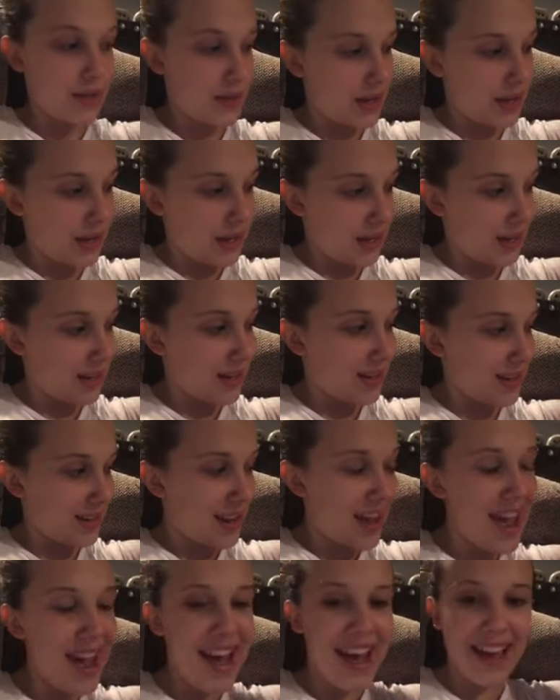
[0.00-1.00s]
for feet.
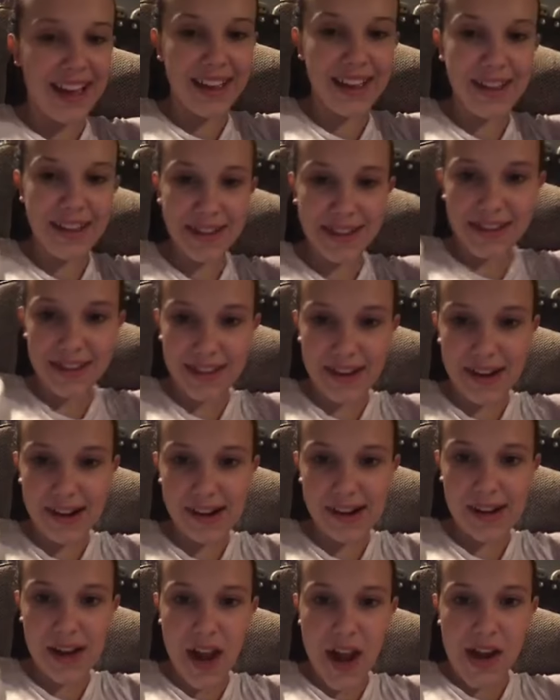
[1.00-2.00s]
Yeah. Because
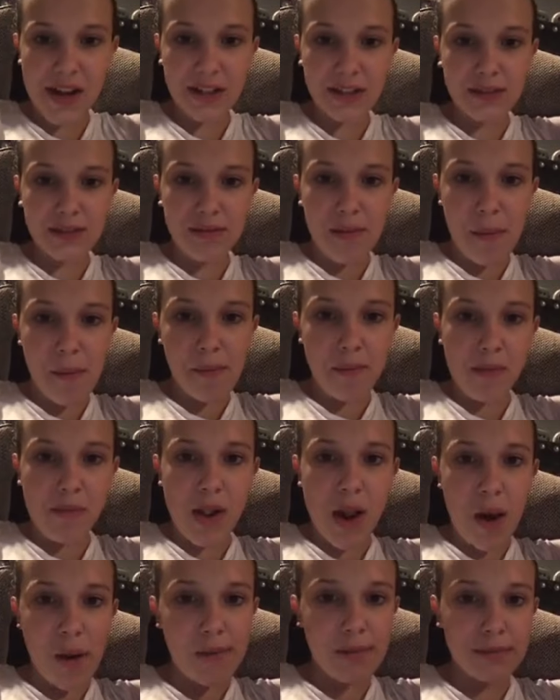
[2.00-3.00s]
yeah. Imagine having
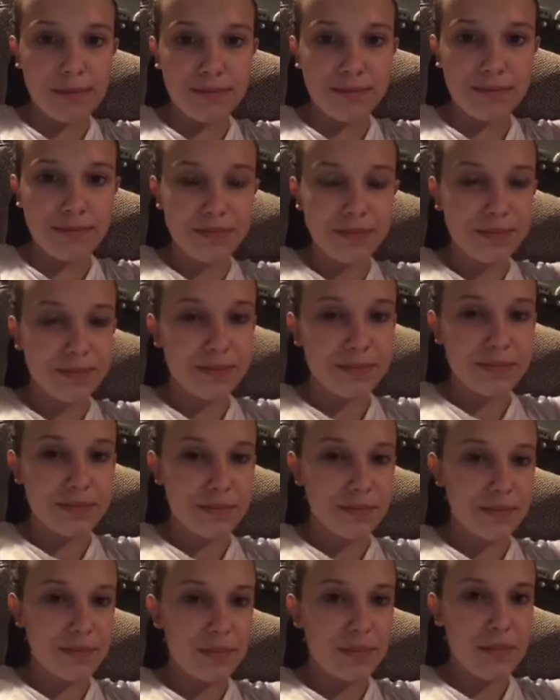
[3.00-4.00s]
like your feet on
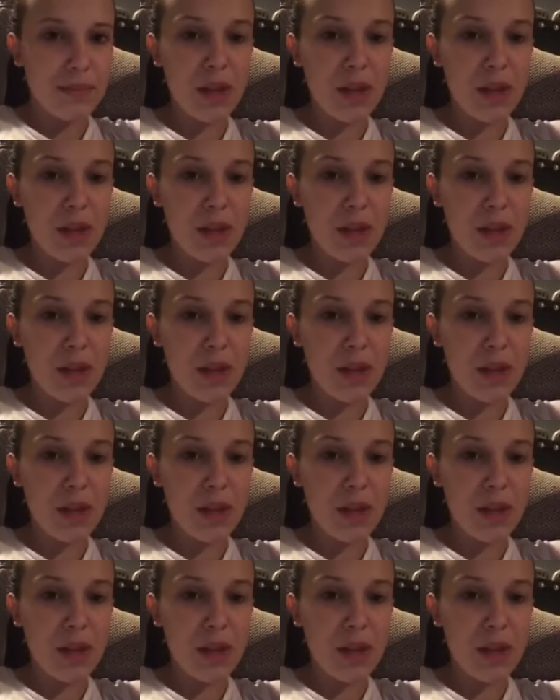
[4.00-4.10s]
your...